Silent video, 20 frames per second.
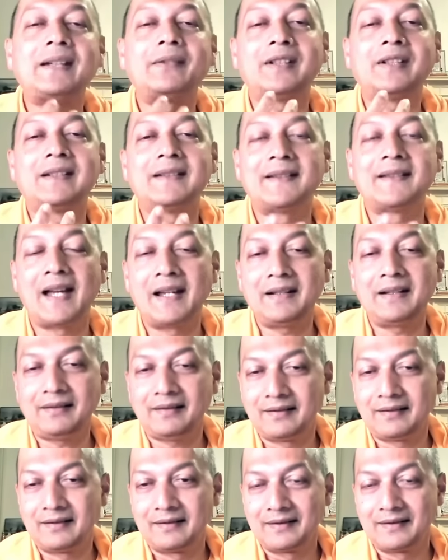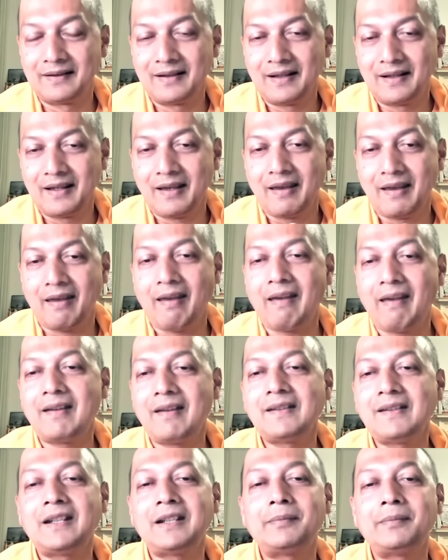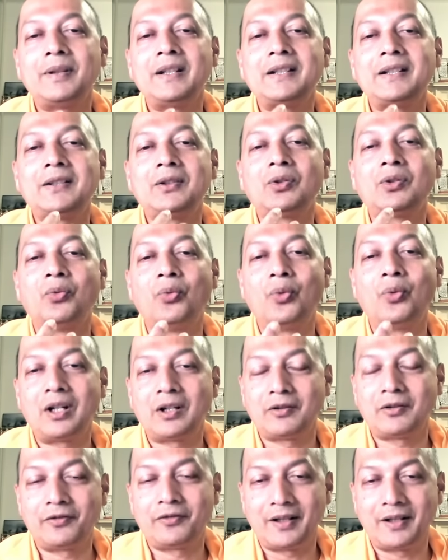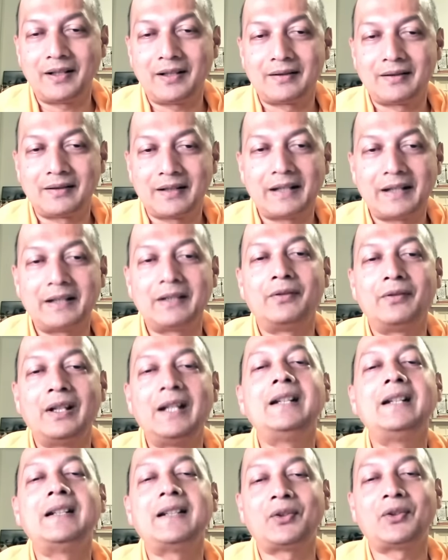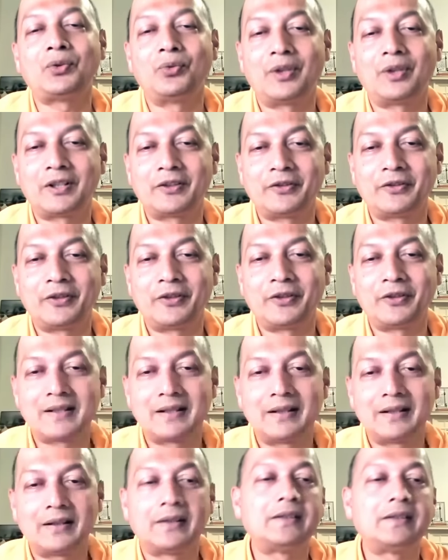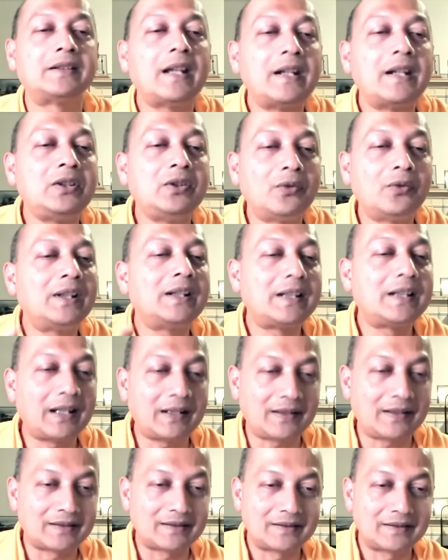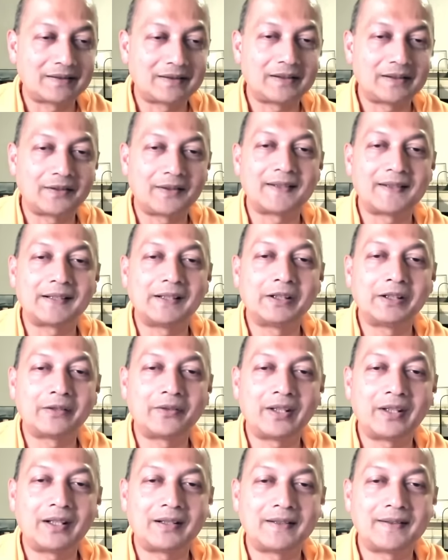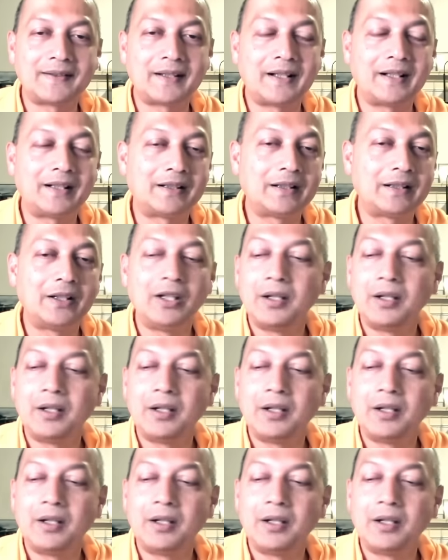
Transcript: a desire and the ability to work for it and the willingness to work for it. Then you will get the result of that desire.